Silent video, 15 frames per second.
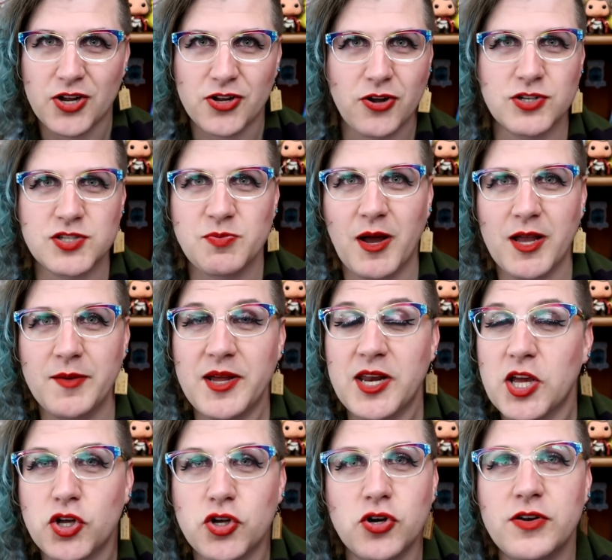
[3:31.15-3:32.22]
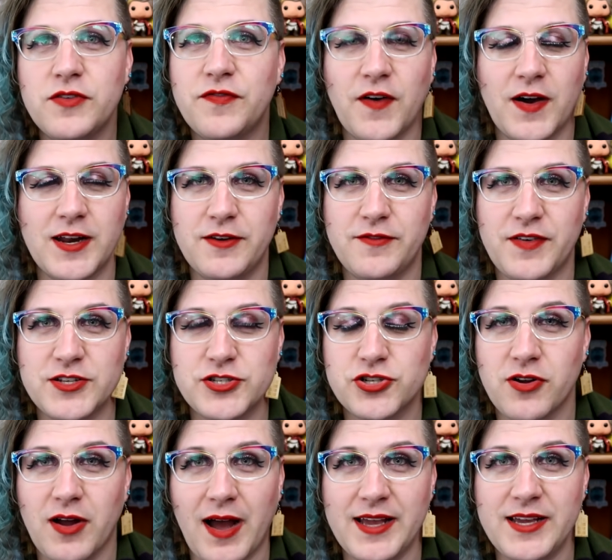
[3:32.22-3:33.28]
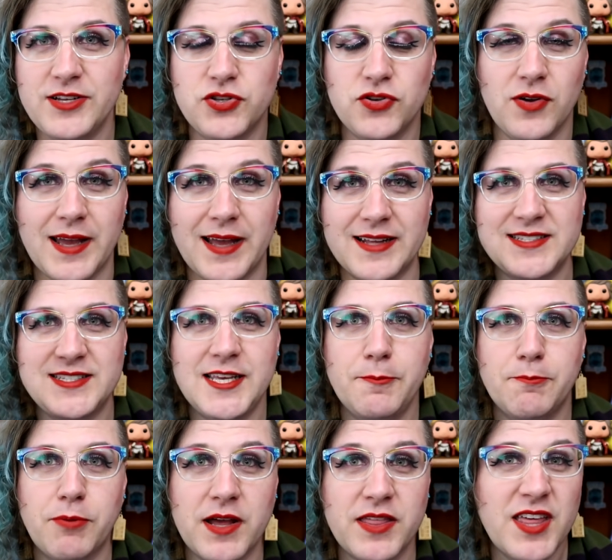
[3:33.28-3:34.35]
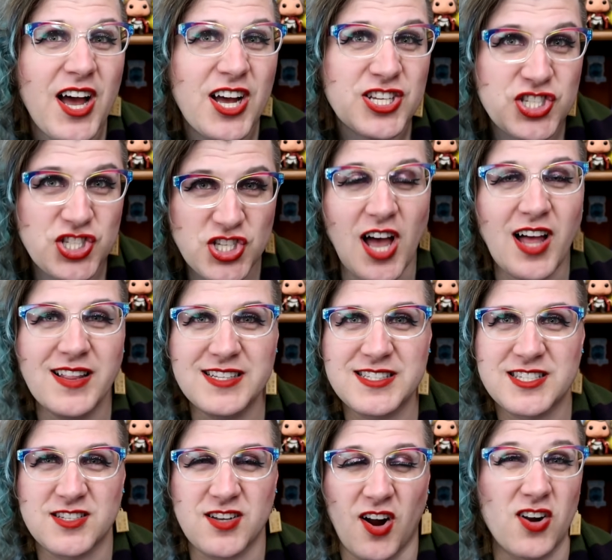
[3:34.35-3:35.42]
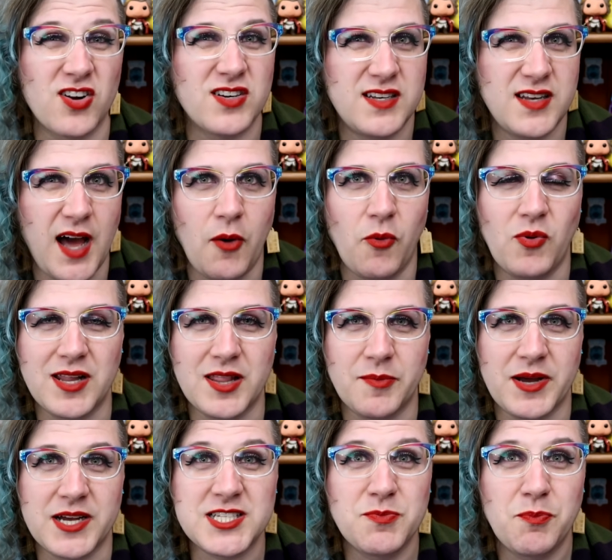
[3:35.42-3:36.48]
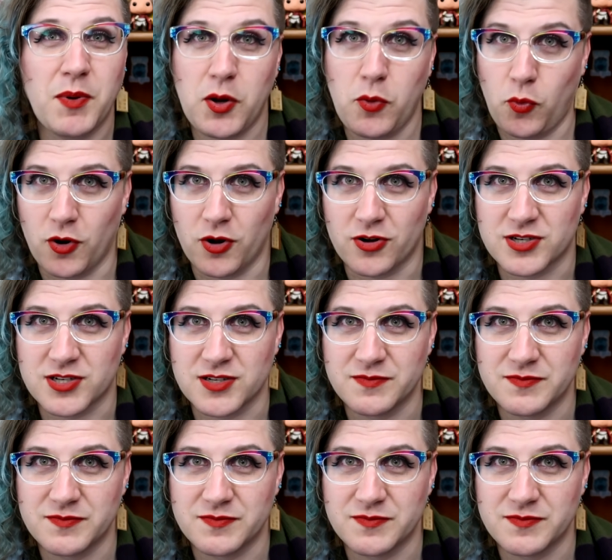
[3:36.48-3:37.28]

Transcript: Ghost Monument, good fun adventure. I enjoy it. Deep Breath, solid start. Not one of the best, but it worked.